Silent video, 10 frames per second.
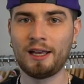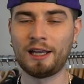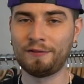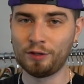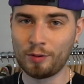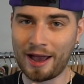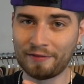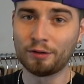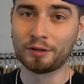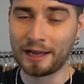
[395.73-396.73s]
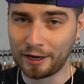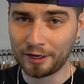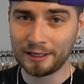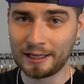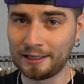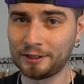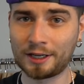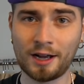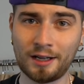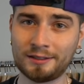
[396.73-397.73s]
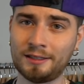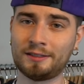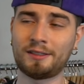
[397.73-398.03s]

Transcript: if you have vulgarity in your content.